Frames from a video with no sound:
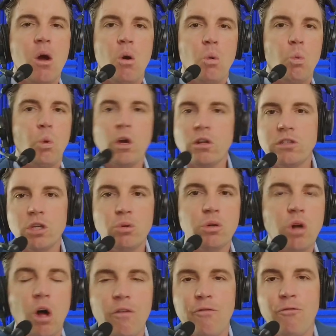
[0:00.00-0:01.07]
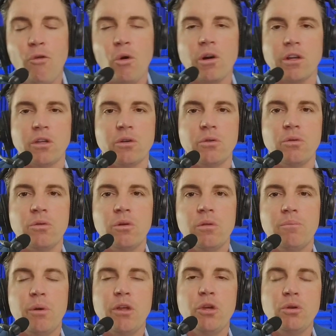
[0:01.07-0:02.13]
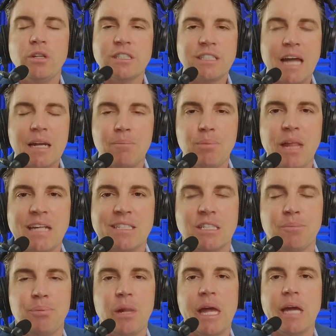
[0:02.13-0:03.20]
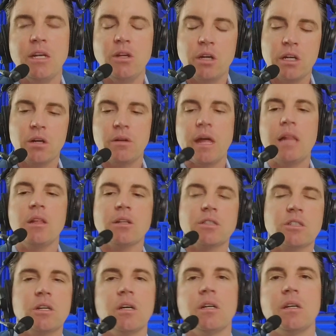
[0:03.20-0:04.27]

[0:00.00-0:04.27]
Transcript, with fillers: We'll do it all for you, but you just got to bless the plan. You got to go, that looks good.